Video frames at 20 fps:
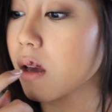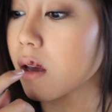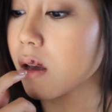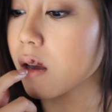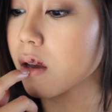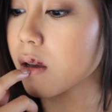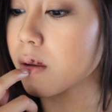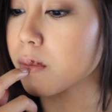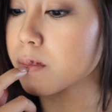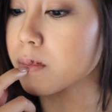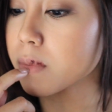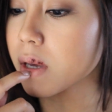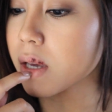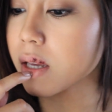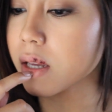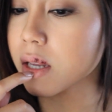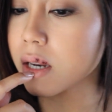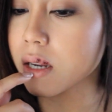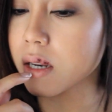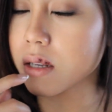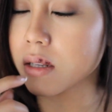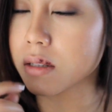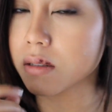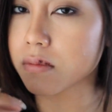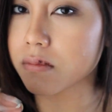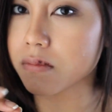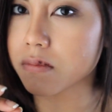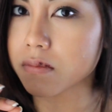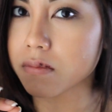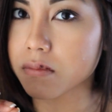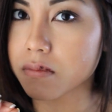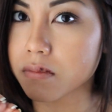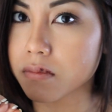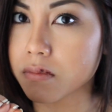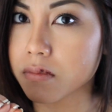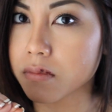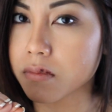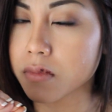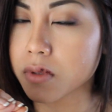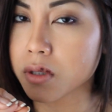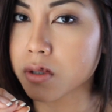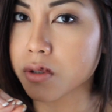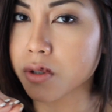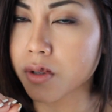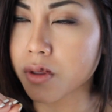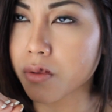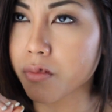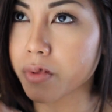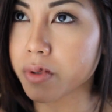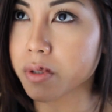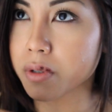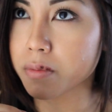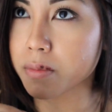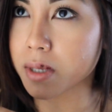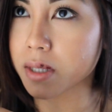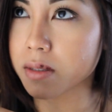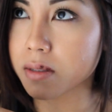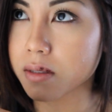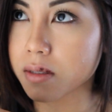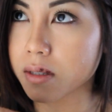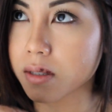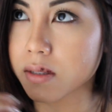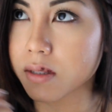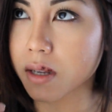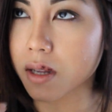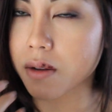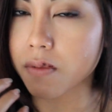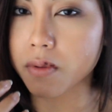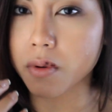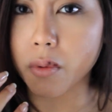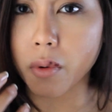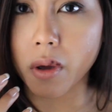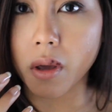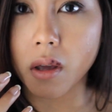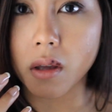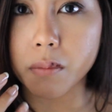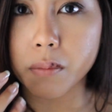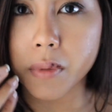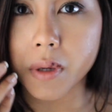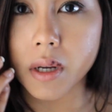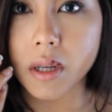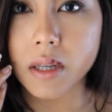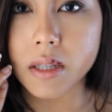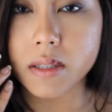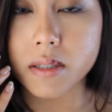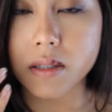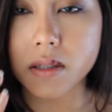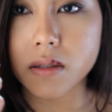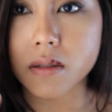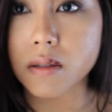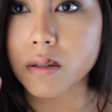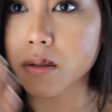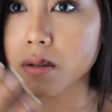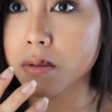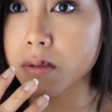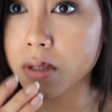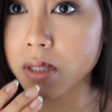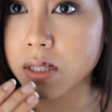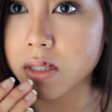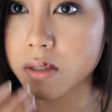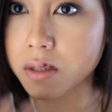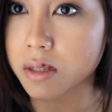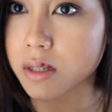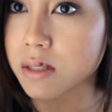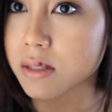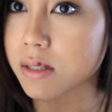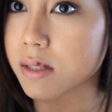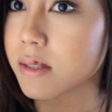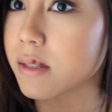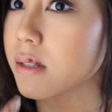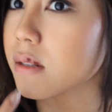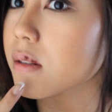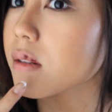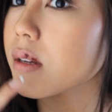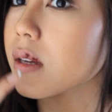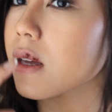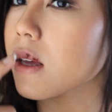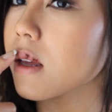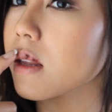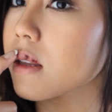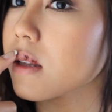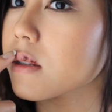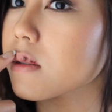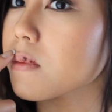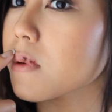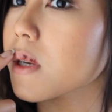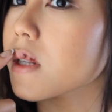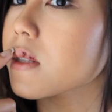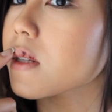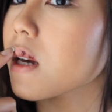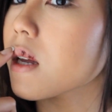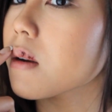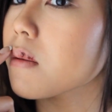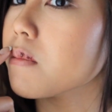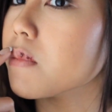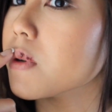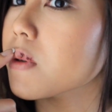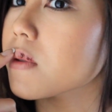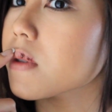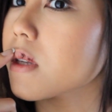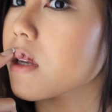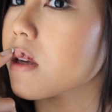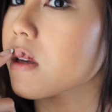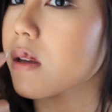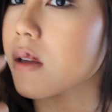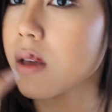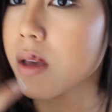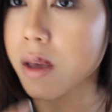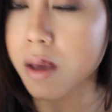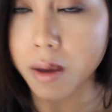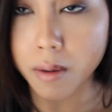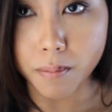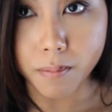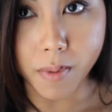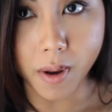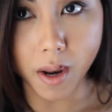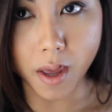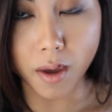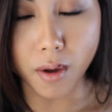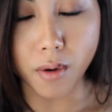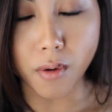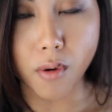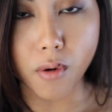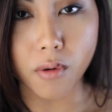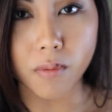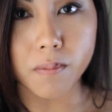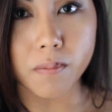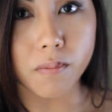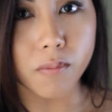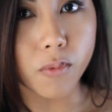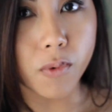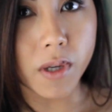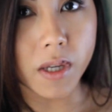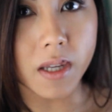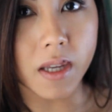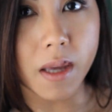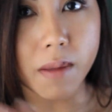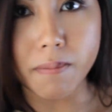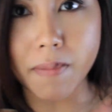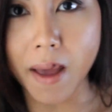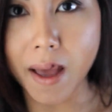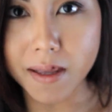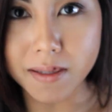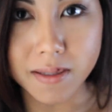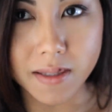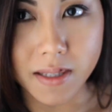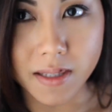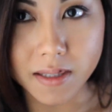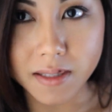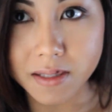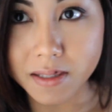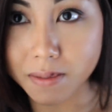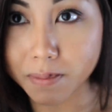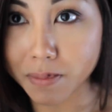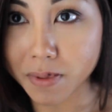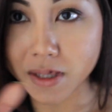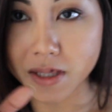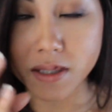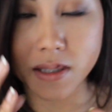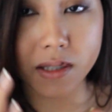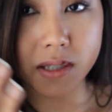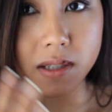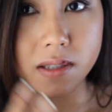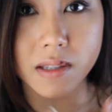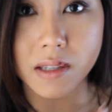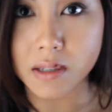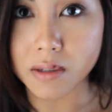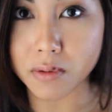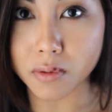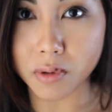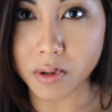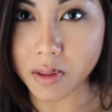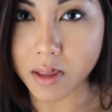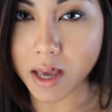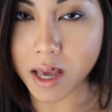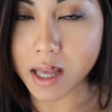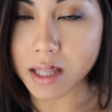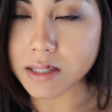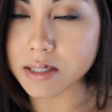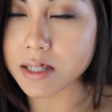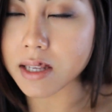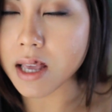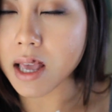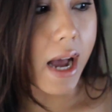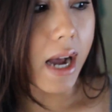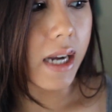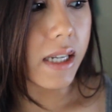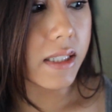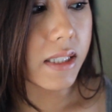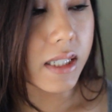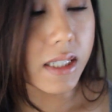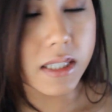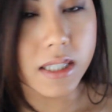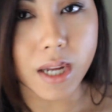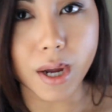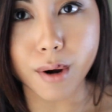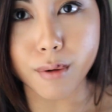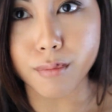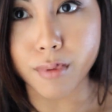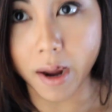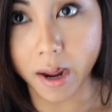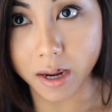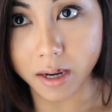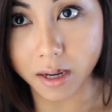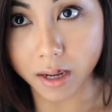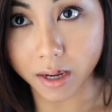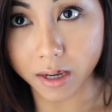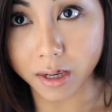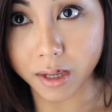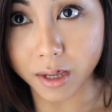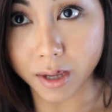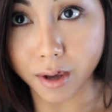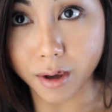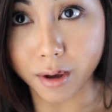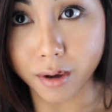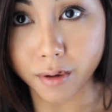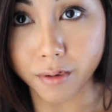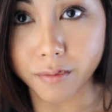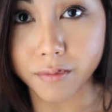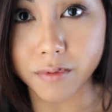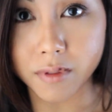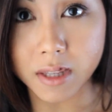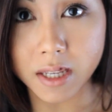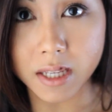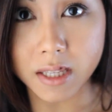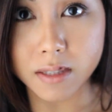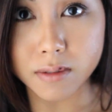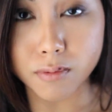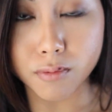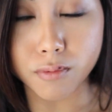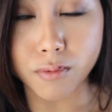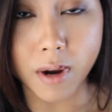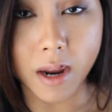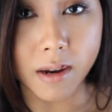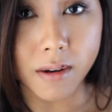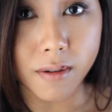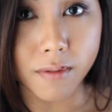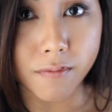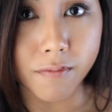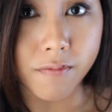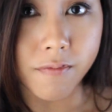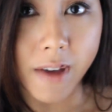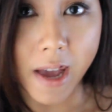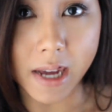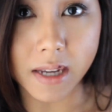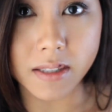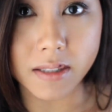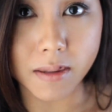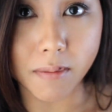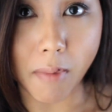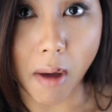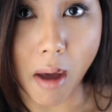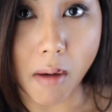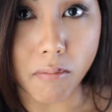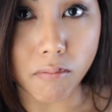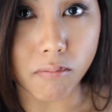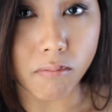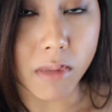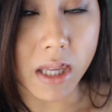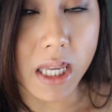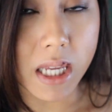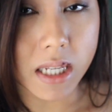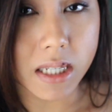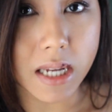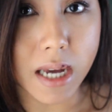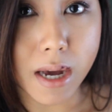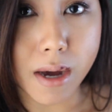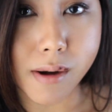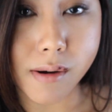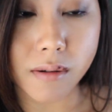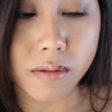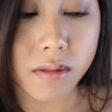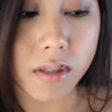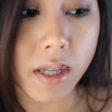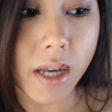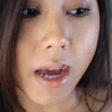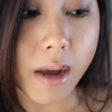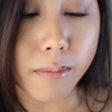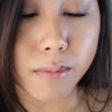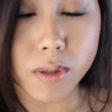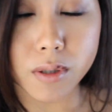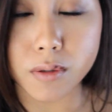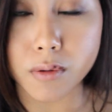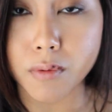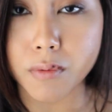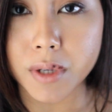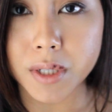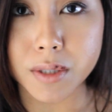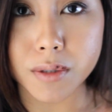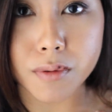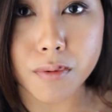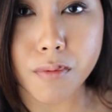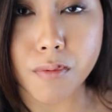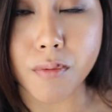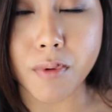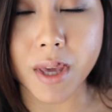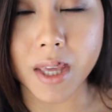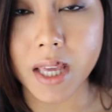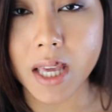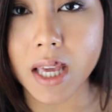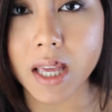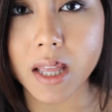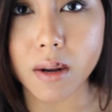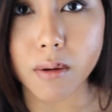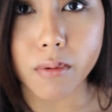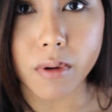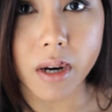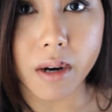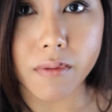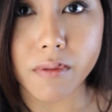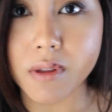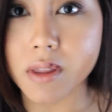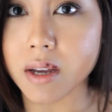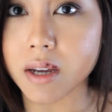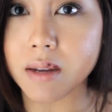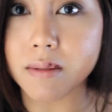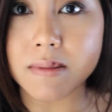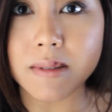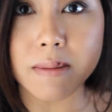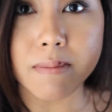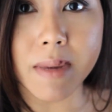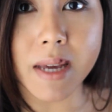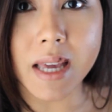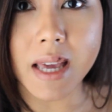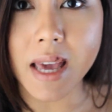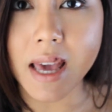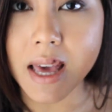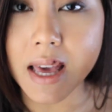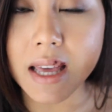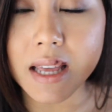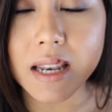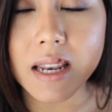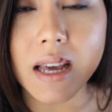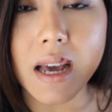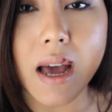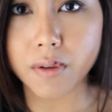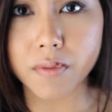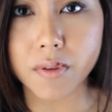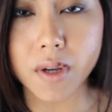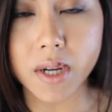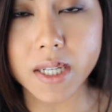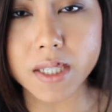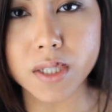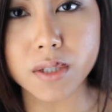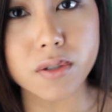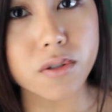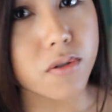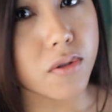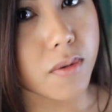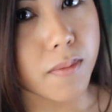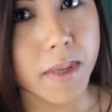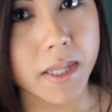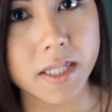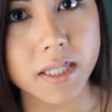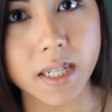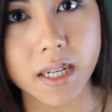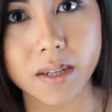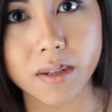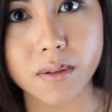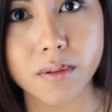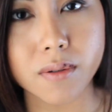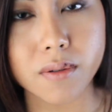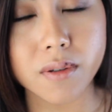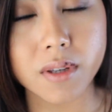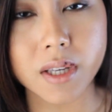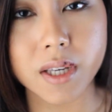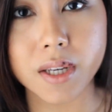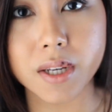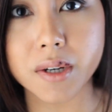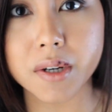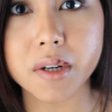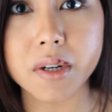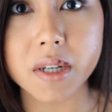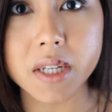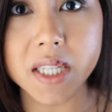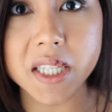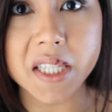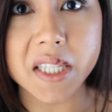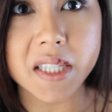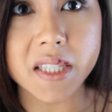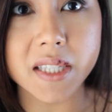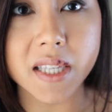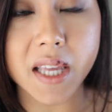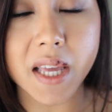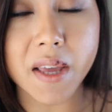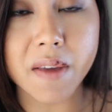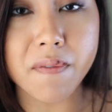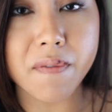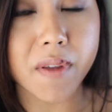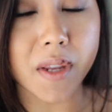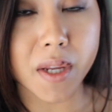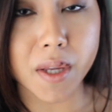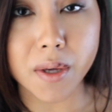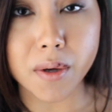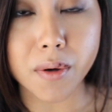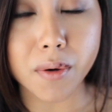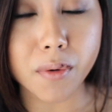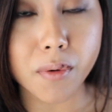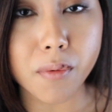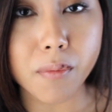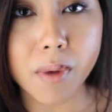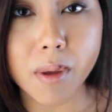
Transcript: I get it during the winter months. It's kind of annoying, but it's slowly starting to heal and that's why it's kind of bruising. But I hope we can get past this. Please just ignore that. I did not write any of these random facts about me down. I'm just going to wing it, whatever that comes in my head. If you guys are new to my channel, here is a video.